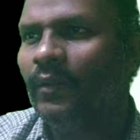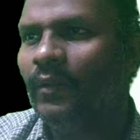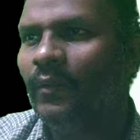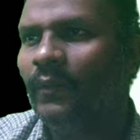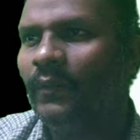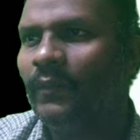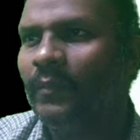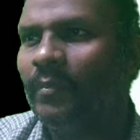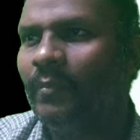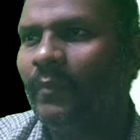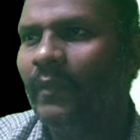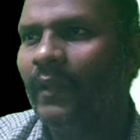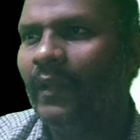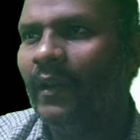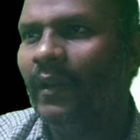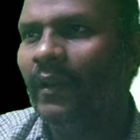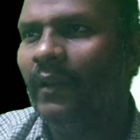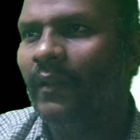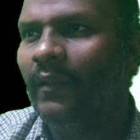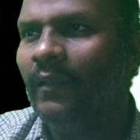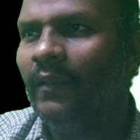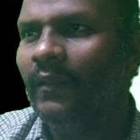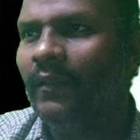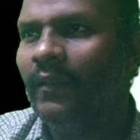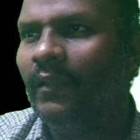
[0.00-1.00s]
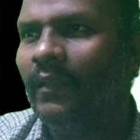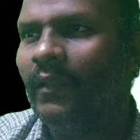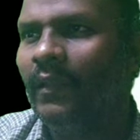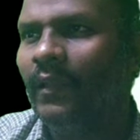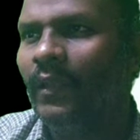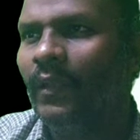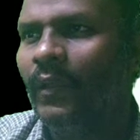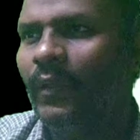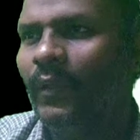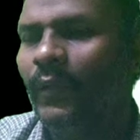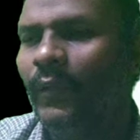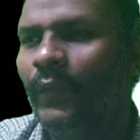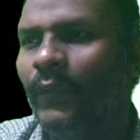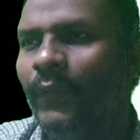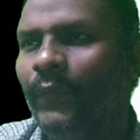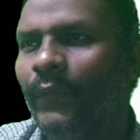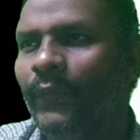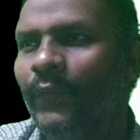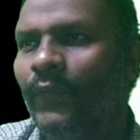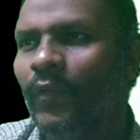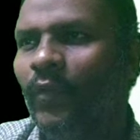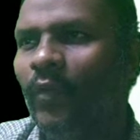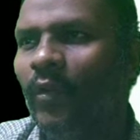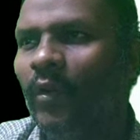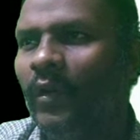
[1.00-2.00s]
to smell,
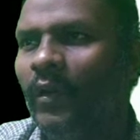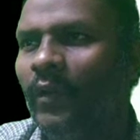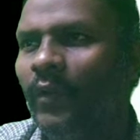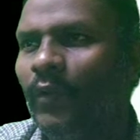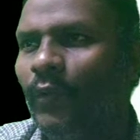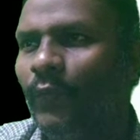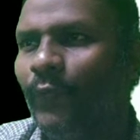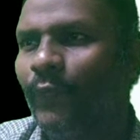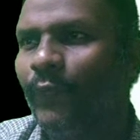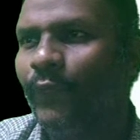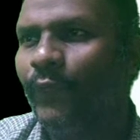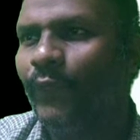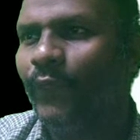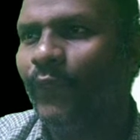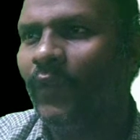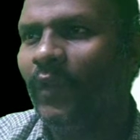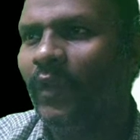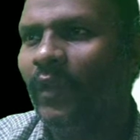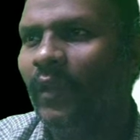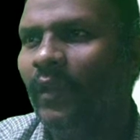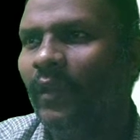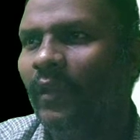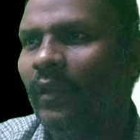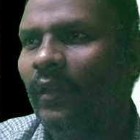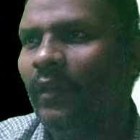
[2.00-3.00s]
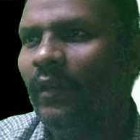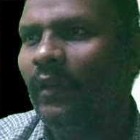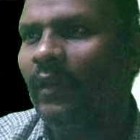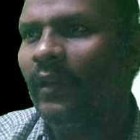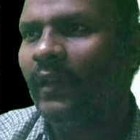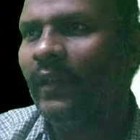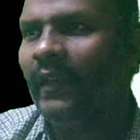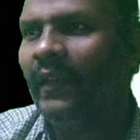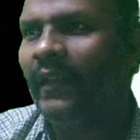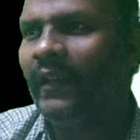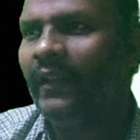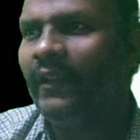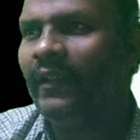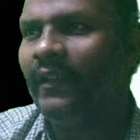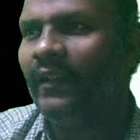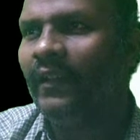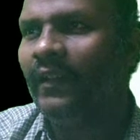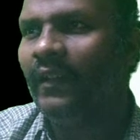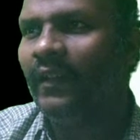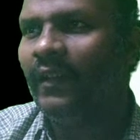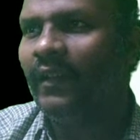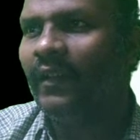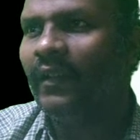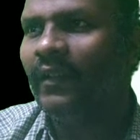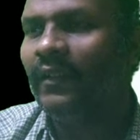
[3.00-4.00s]
Fühlen to feel,
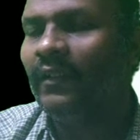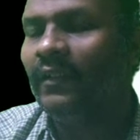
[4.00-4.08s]
and